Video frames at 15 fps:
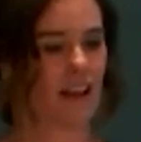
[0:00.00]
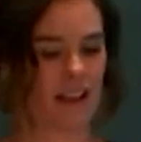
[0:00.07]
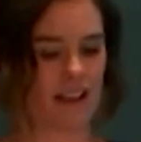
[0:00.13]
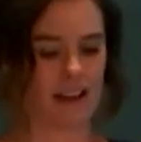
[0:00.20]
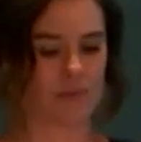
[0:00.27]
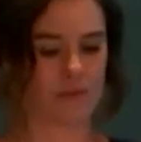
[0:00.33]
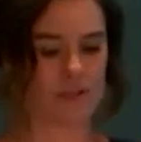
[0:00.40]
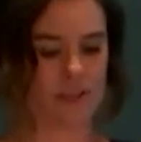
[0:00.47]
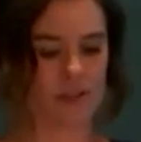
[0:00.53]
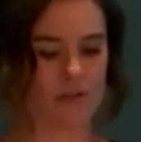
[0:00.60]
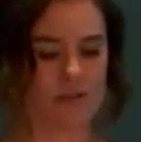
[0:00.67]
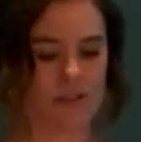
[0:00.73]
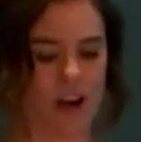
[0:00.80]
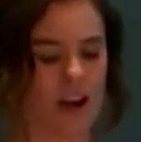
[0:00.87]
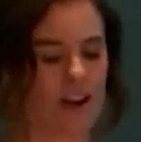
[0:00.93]
And it
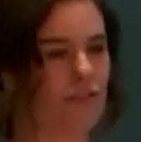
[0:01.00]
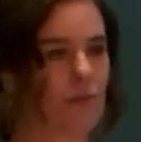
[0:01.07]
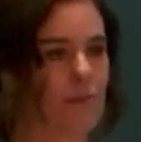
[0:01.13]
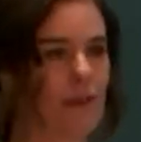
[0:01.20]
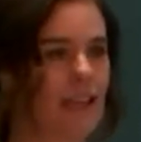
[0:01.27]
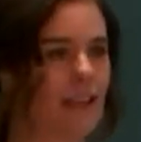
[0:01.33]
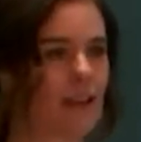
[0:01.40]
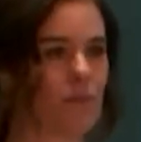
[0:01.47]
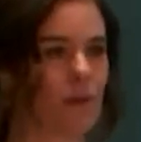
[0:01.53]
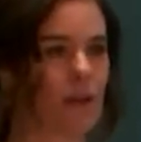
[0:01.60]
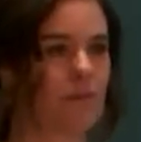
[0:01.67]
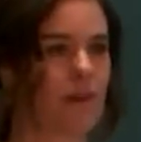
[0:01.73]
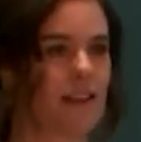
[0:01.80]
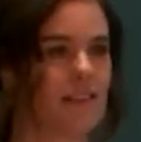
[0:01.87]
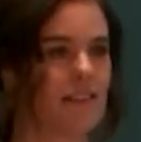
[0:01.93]
was hard for me to
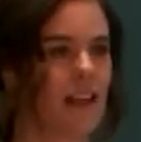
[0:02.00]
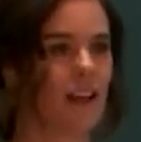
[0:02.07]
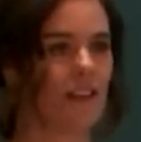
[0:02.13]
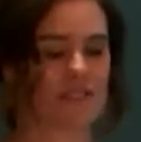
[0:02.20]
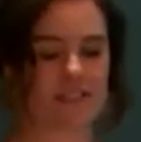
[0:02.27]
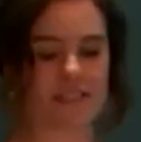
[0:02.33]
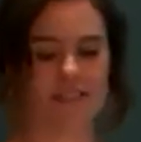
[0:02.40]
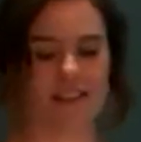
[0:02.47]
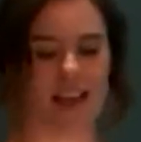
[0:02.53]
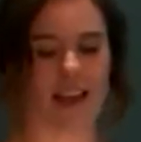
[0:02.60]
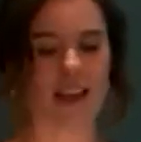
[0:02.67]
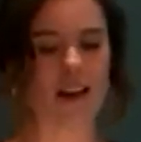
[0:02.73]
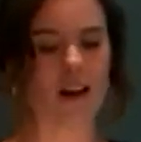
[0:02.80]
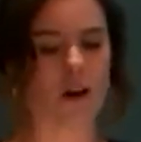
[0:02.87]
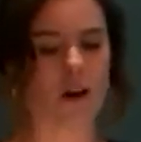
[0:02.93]
bring myself to
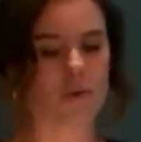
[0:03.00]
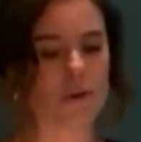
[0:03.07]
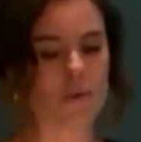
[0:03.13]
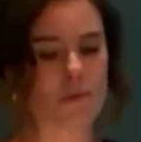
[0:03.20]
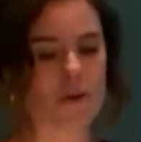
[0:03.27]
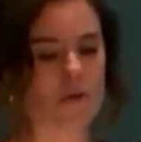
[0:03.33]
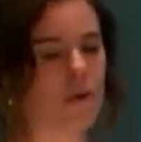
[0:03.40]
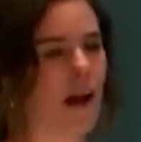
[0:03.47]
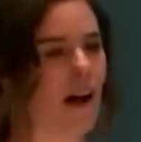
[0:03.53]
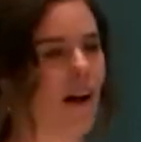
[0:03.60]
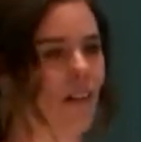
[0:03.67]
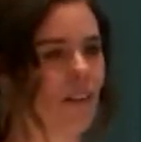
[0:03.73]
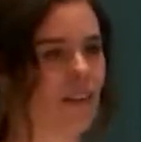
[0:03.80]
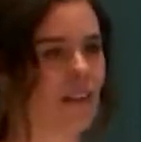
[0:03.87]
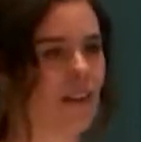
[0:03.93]
say, "All will be
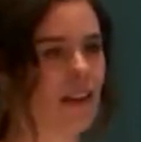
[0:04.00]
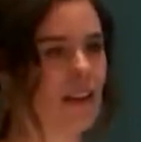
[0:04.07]
well."